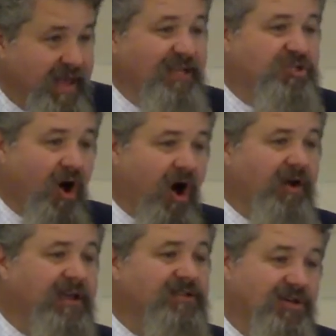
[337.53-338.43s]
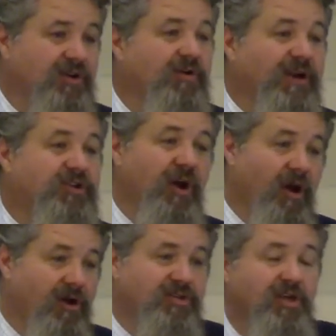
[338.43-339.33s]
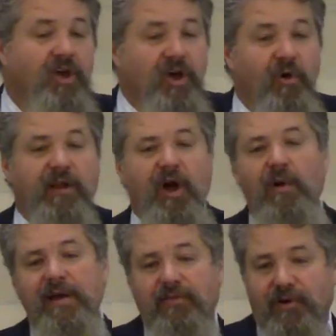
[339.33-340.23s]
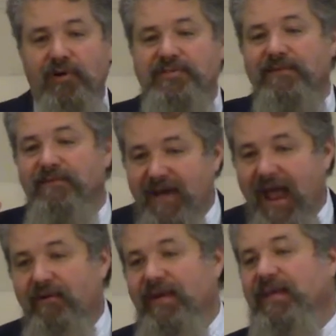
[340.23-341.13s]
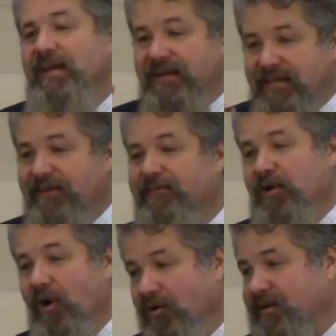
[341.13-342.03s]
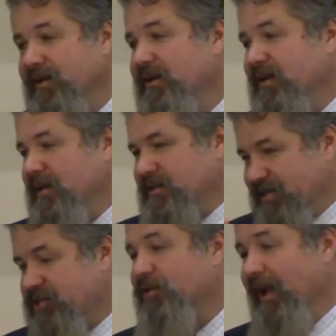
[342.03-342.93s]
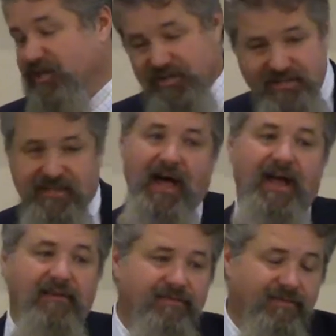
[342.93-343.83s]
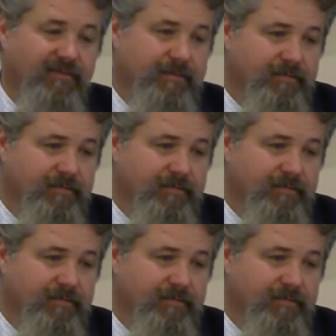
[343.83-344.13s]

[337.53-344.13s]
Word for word: He's talking to a church who are going through some very difficult situations in life.